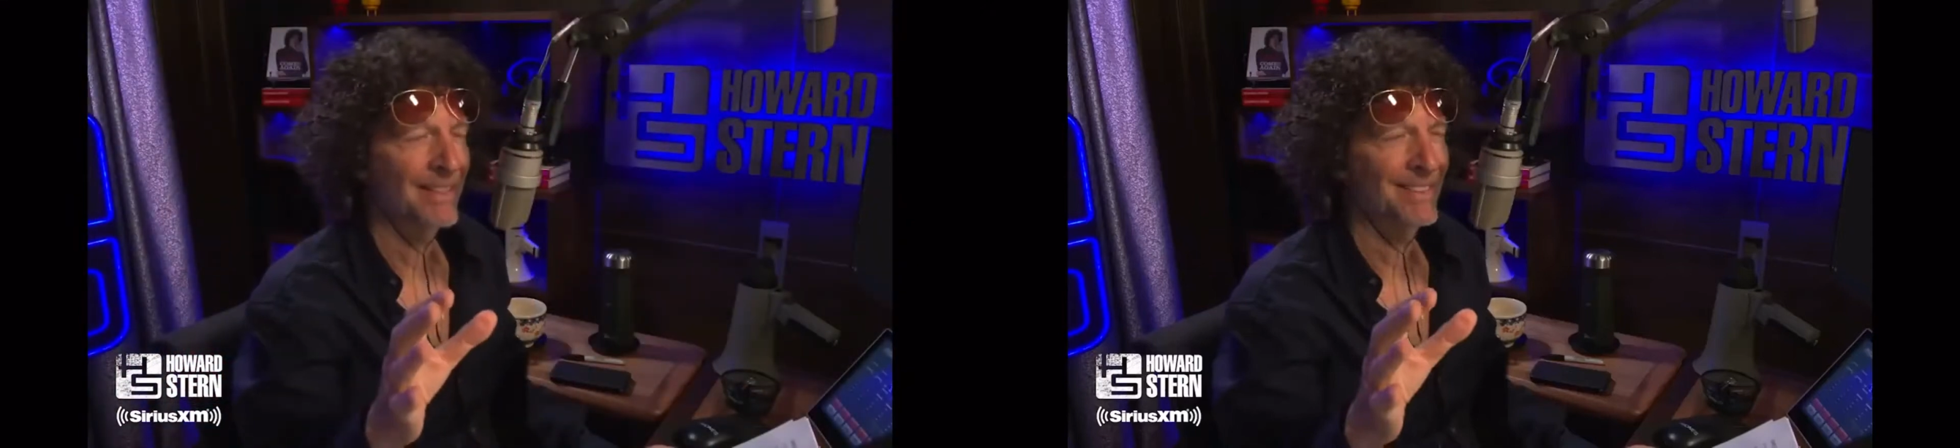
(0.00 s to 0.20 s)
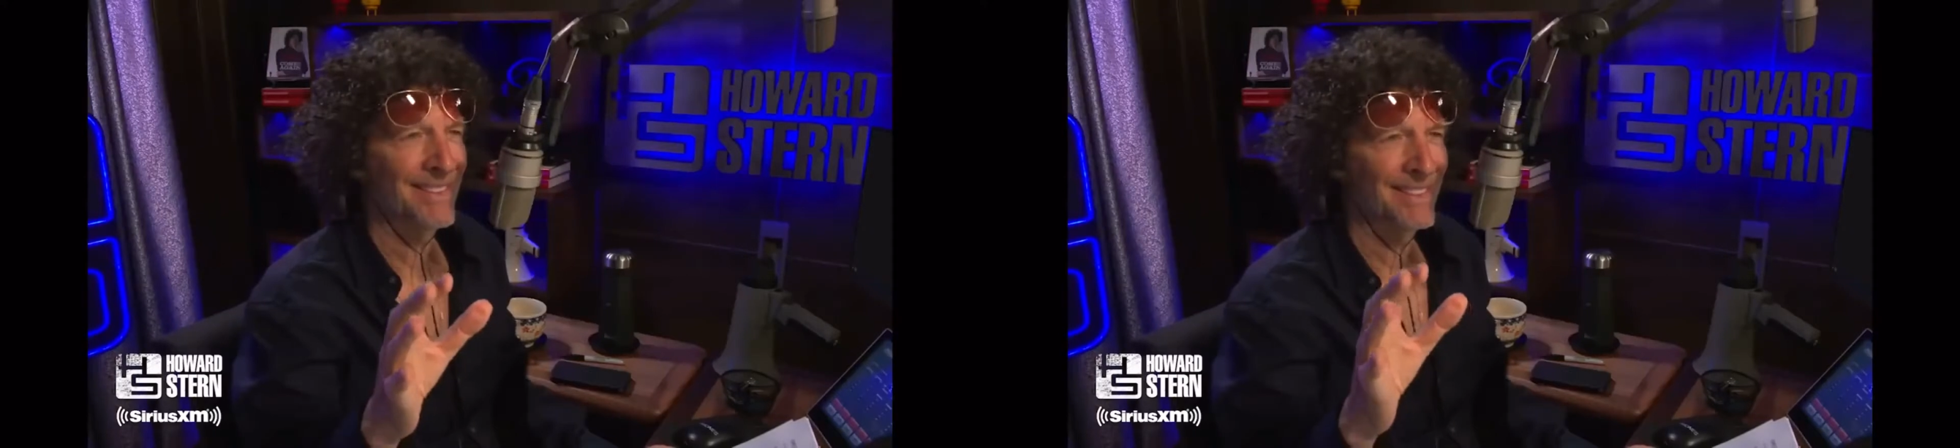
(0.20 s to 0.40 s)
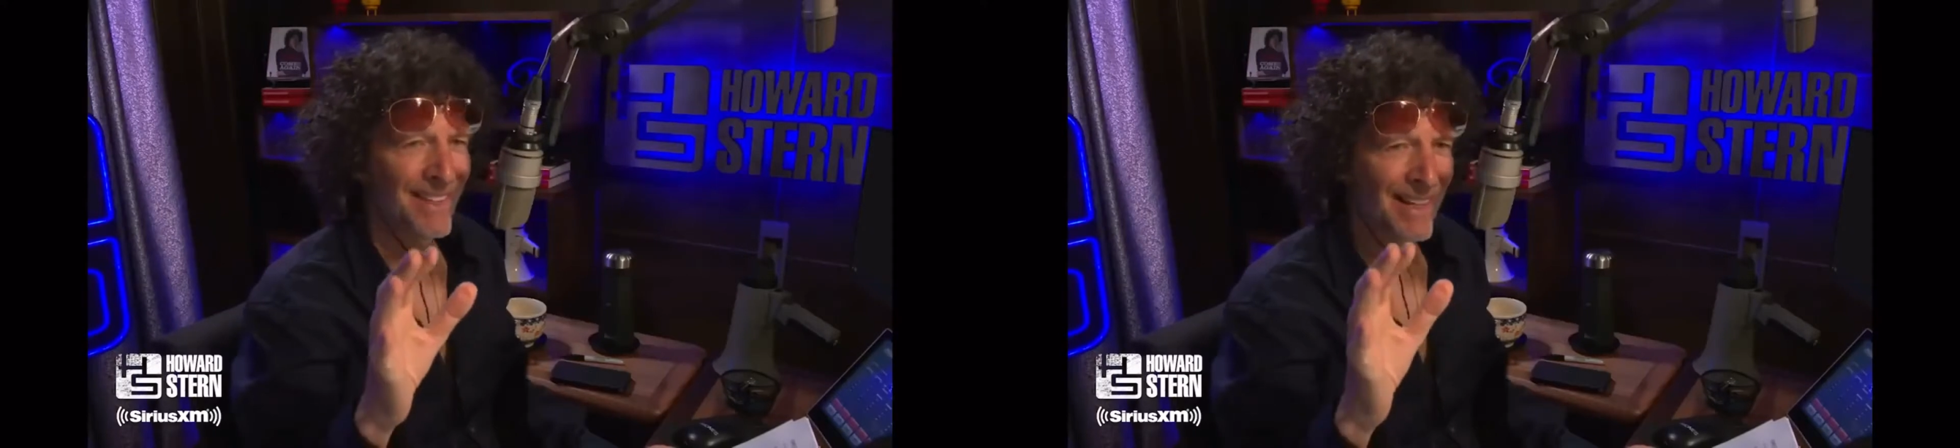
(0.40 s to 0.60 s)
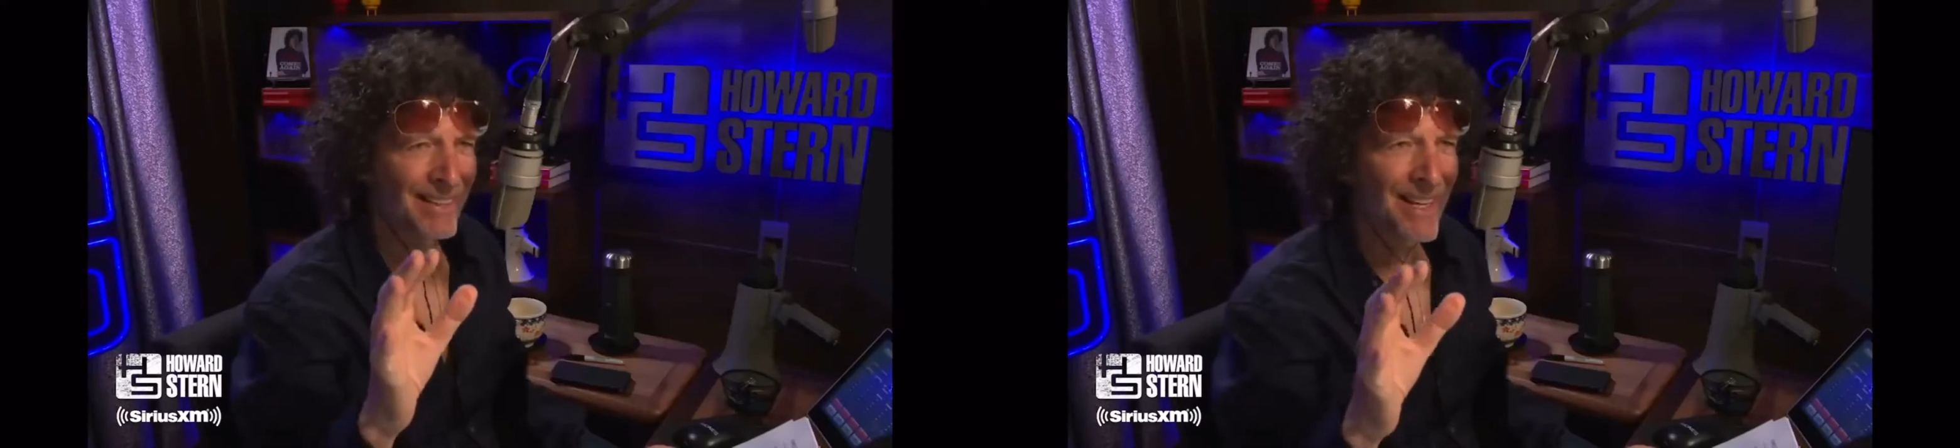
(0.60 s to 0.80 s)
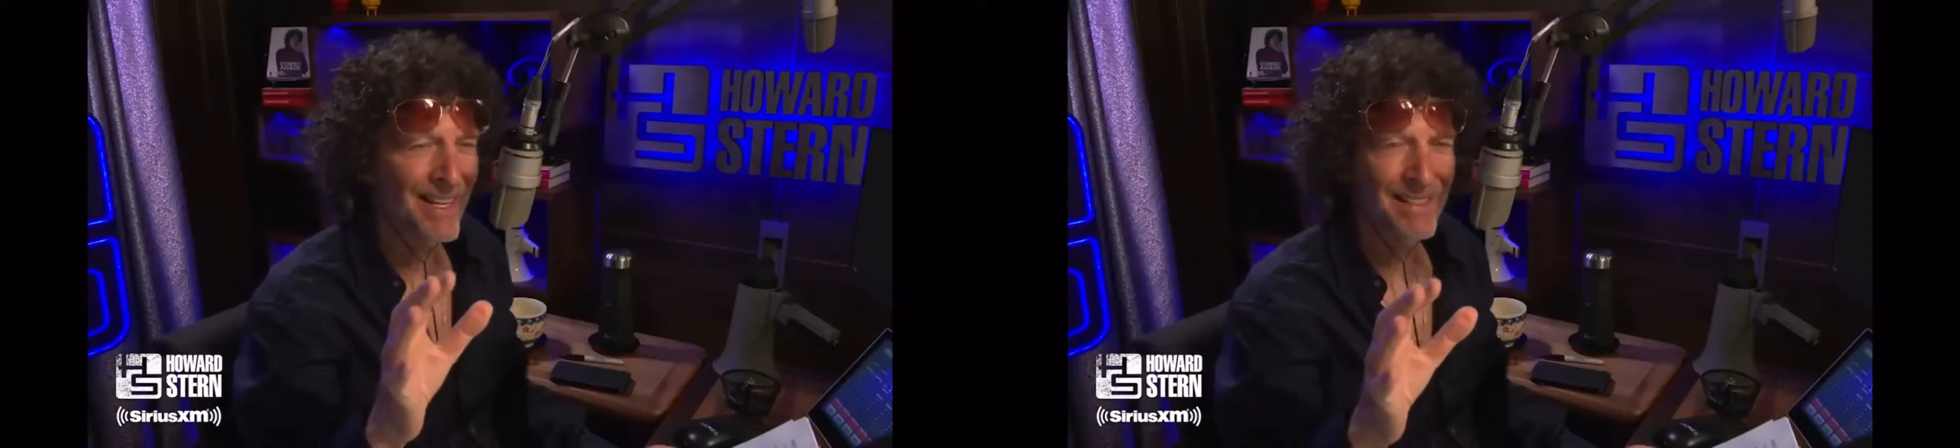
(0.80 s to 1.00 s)
It's the
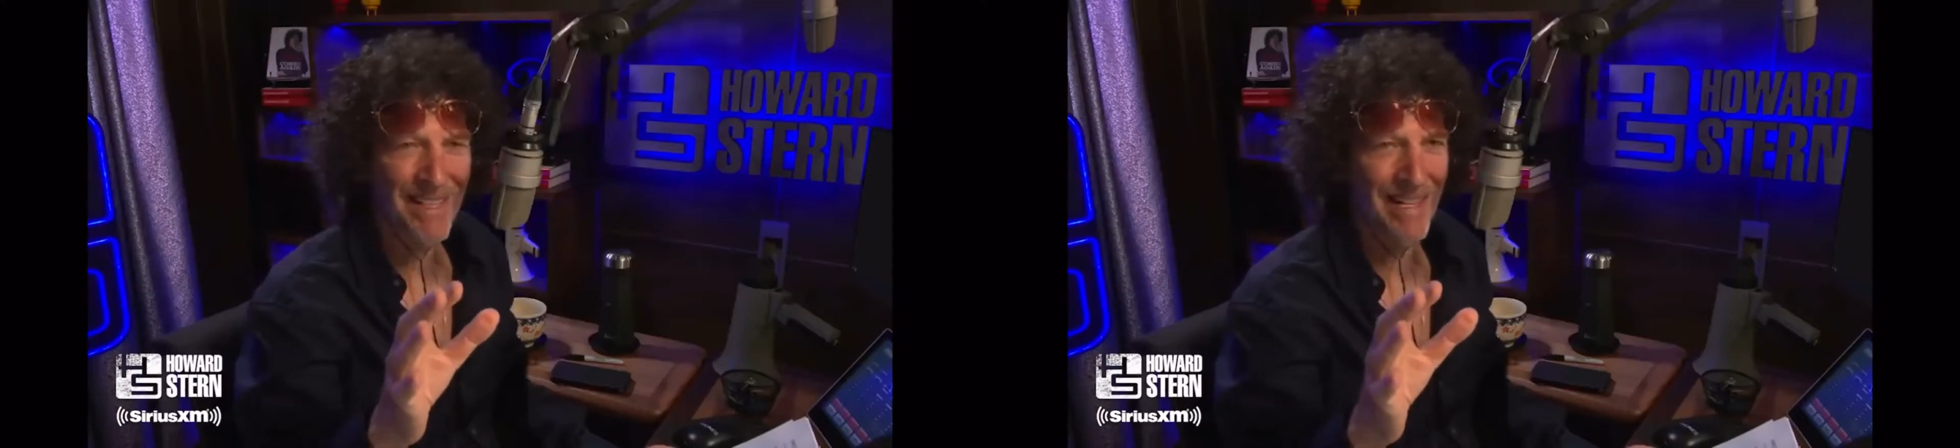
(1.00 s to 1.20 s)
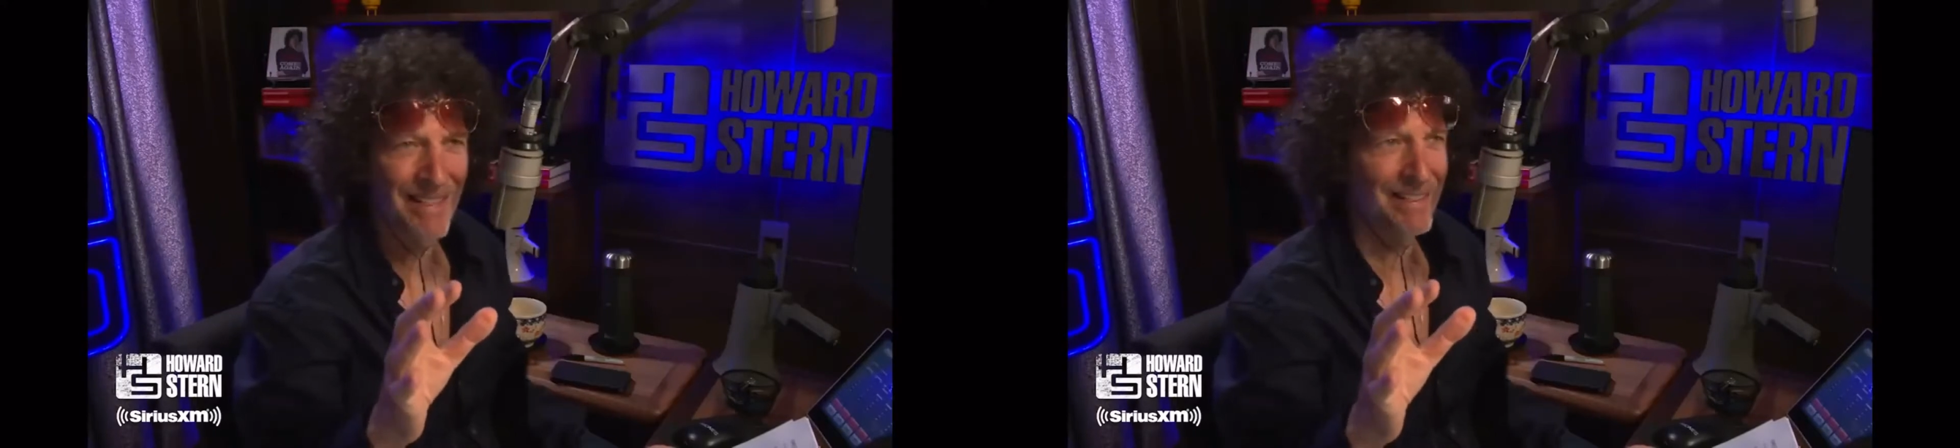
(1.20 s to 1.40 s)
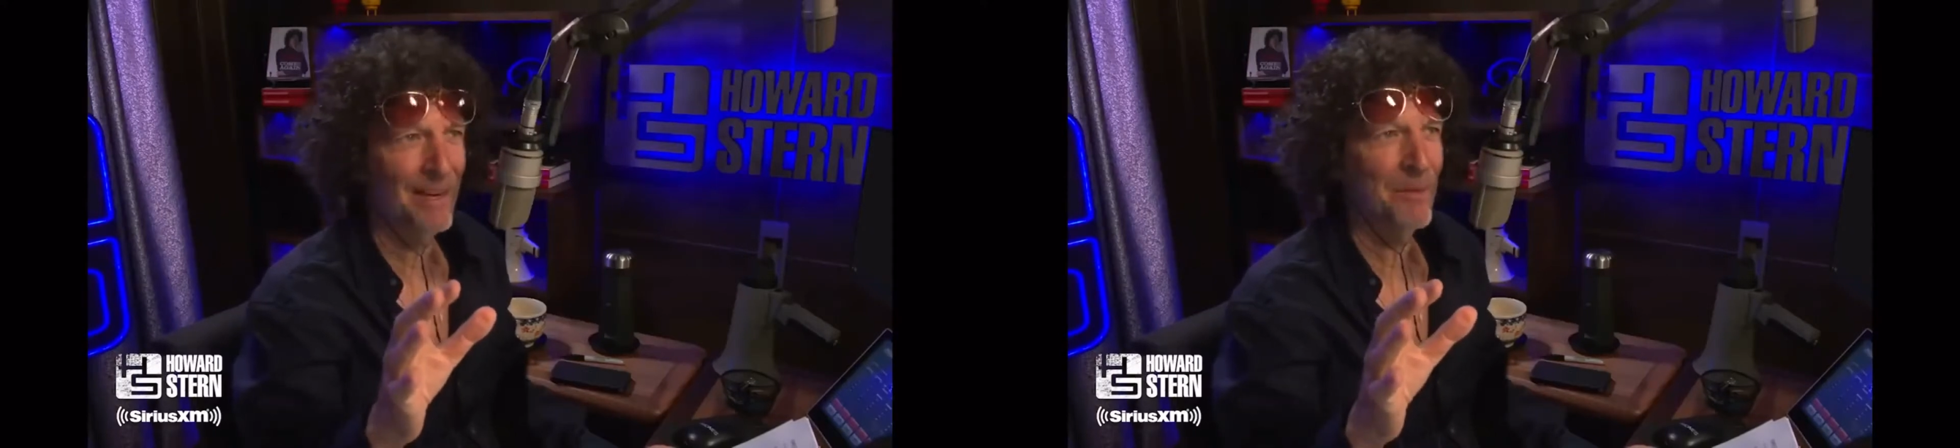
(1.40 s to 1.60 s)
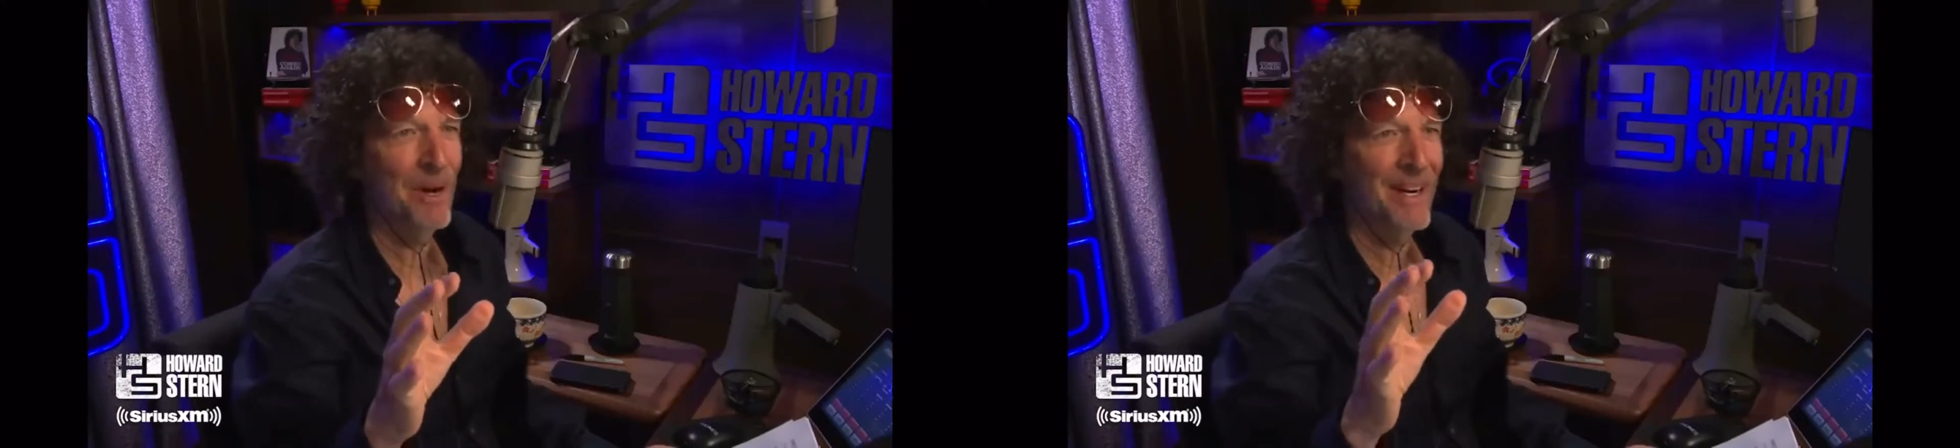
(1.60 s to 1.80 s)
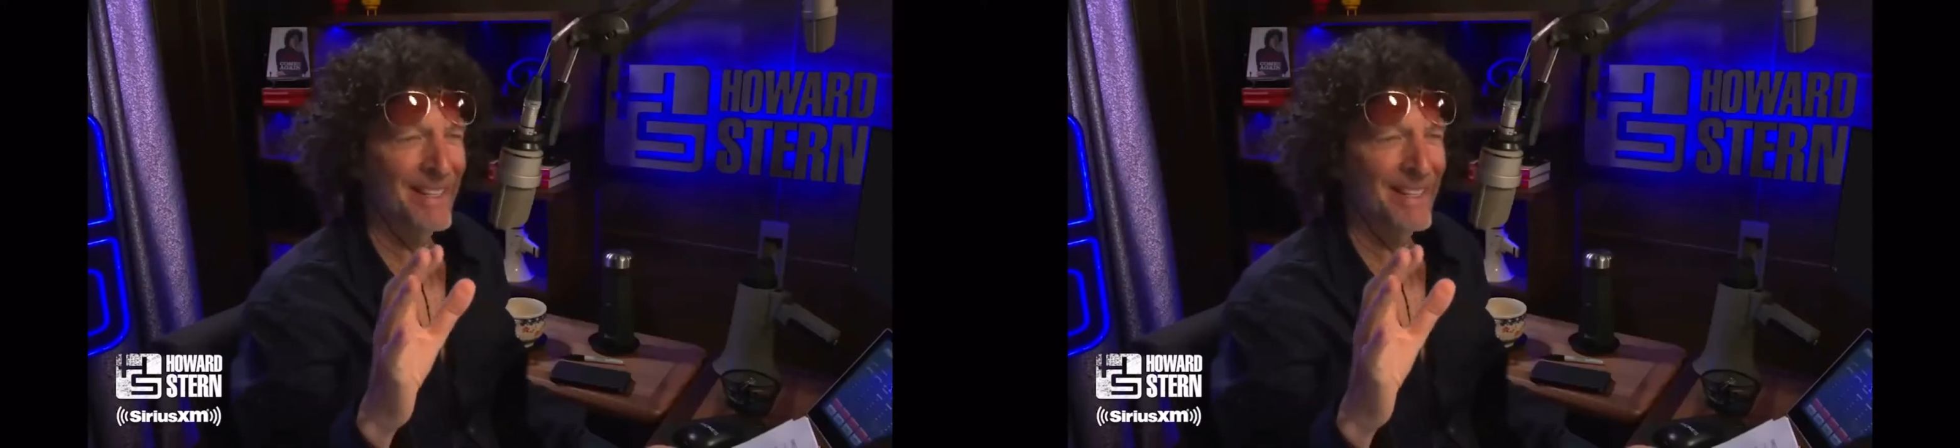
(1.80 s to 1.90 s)
exactly kind of talent I want.